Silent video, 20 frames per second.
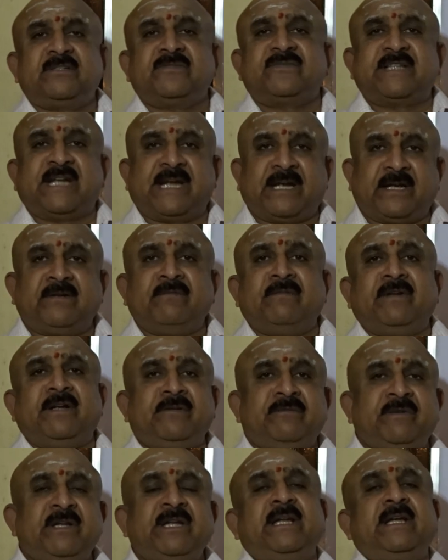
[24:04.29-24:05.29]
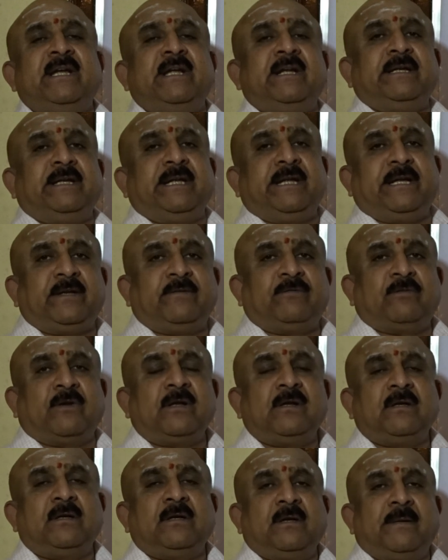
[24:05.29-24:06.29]
are the qualities of Saturn when we
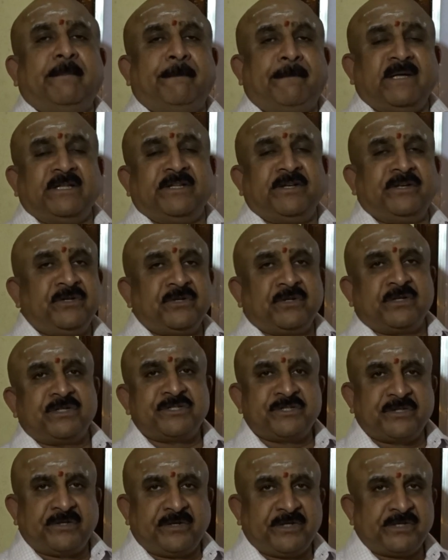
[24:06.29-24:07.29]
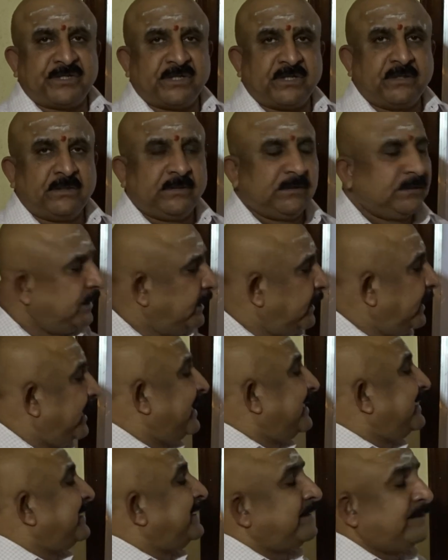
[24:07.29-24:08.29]
take it for mother into consideration.
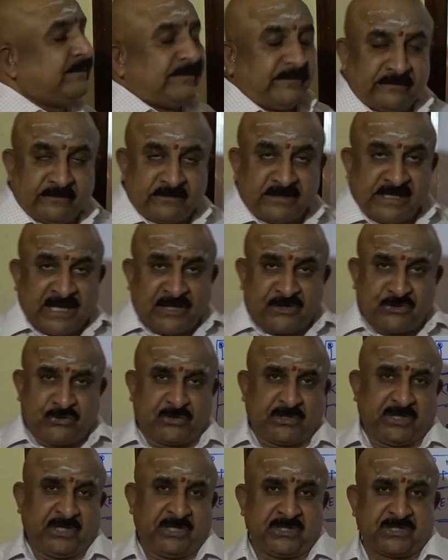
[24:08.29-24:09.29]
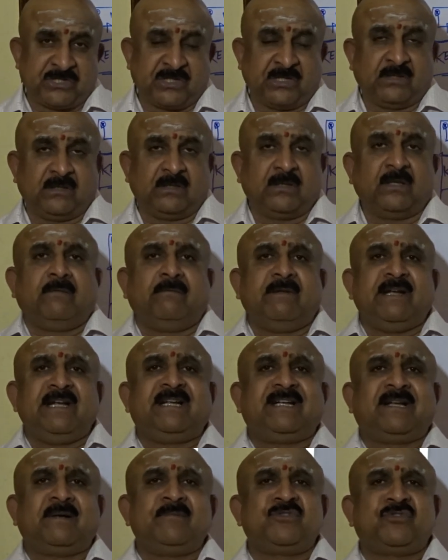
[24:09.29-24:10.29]
Education.
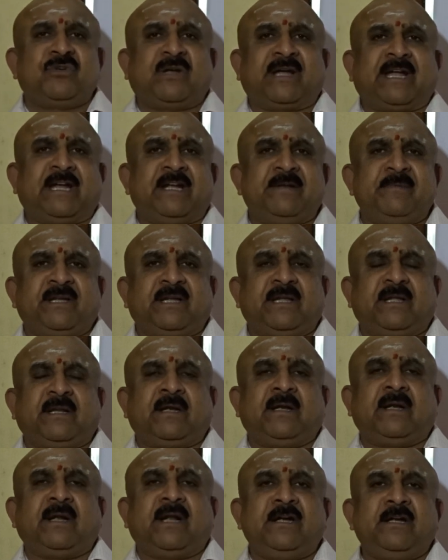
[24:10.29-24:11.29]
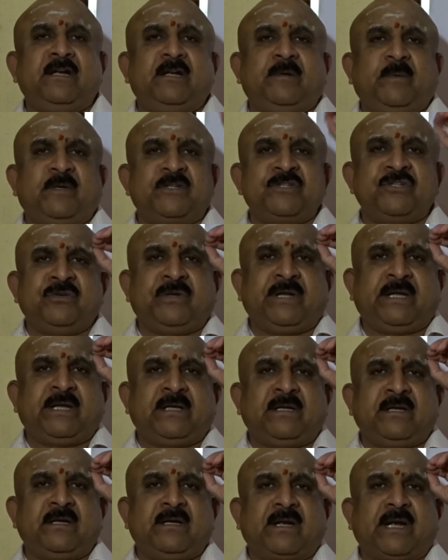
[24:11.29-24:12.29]
When it comes to academic career,
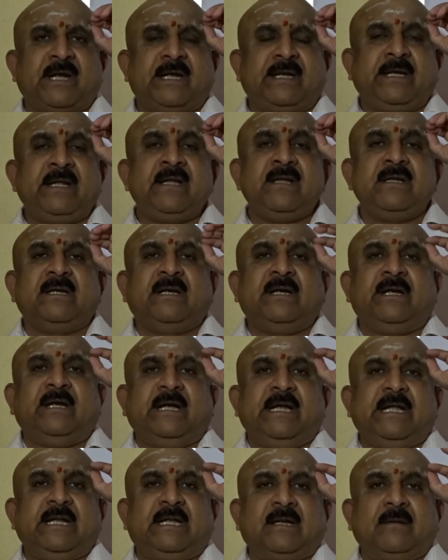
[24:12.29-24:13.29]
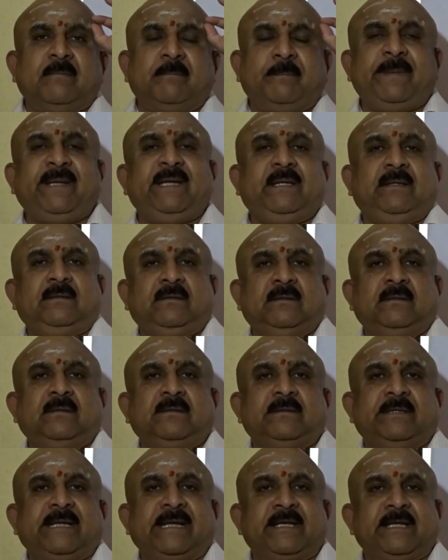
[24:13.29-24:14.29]
100% you take it in writing, it will
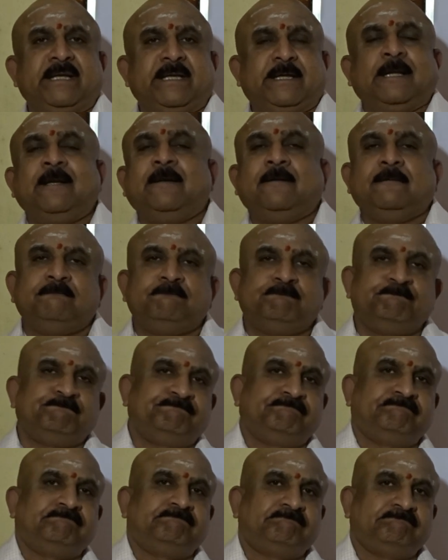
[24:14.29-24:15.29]
be technical.